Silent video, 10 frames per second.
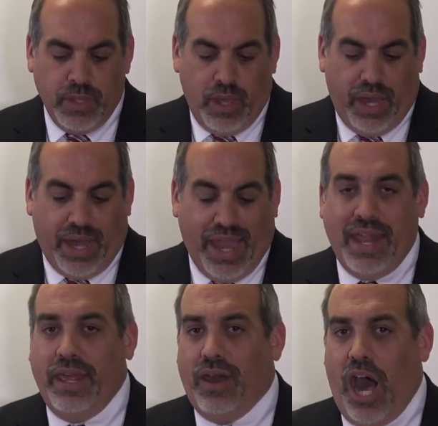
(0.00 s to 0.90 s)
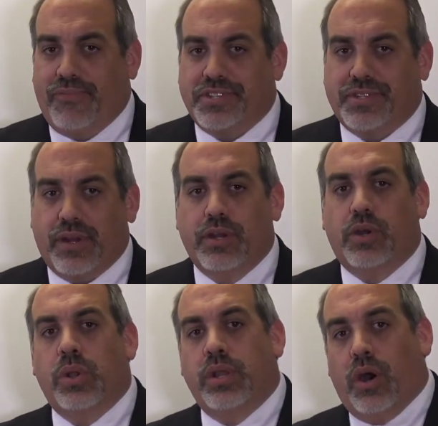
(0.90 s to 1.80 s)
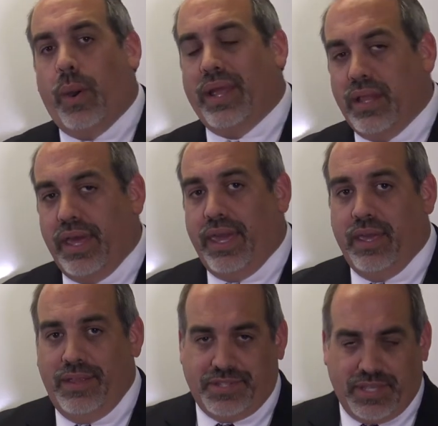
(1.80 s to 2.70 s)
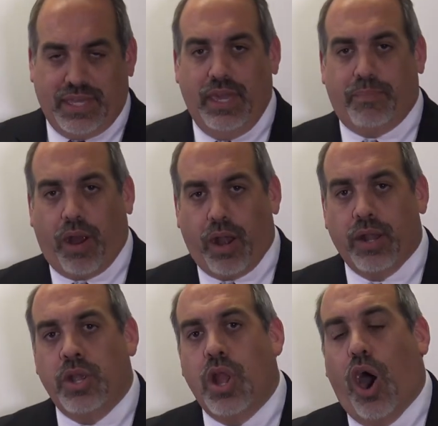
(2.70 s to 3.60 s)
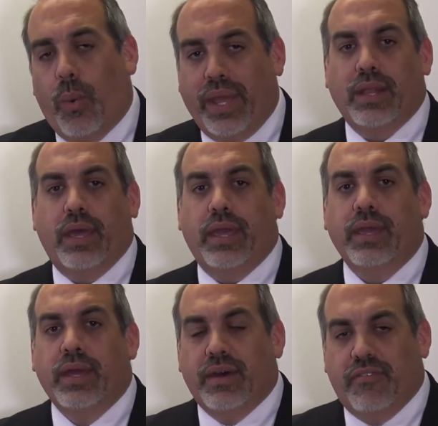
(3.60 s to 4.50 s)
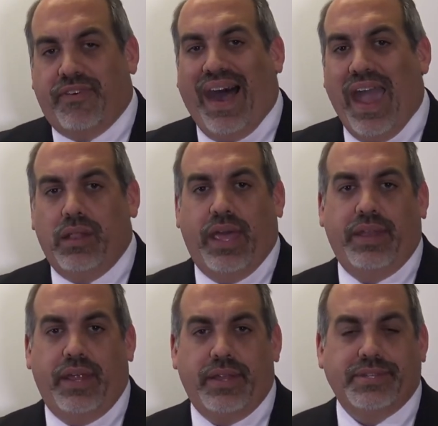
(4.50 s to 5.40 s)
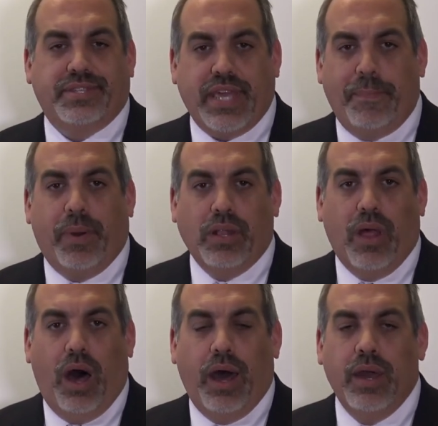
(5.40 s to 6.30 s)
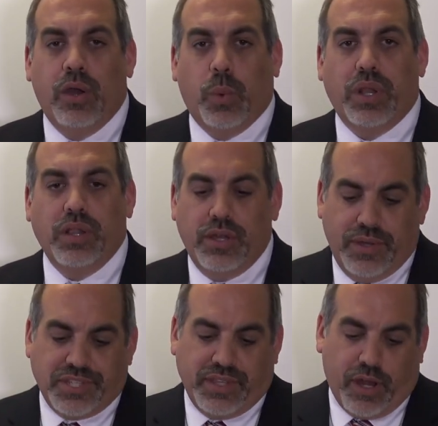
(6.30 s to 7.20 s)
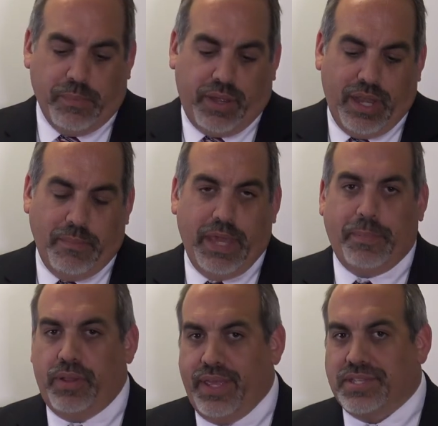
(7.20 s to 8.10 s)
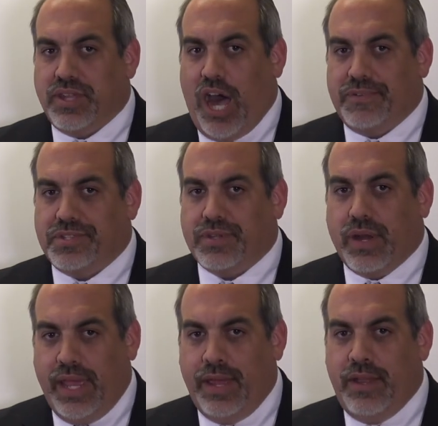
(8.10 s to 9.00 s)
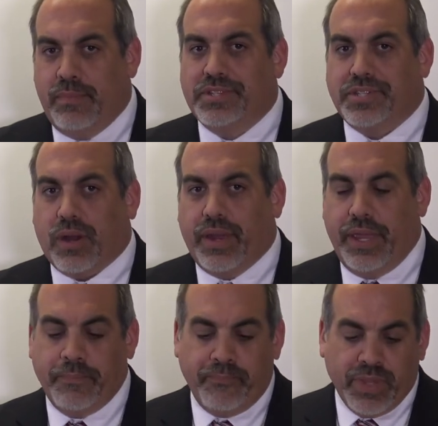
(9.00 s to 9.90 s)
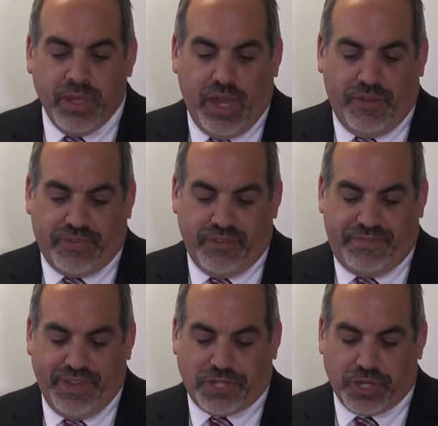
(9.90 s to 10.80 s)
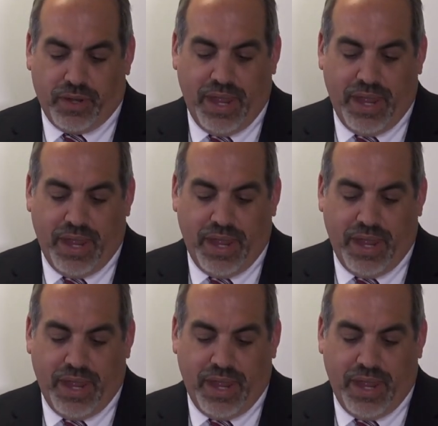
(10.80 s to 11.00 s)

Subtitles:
Any officer who knowingly, and this is a key part, knowingly violated SAPA law would lose their ability to be a police officer in Missouri for the future.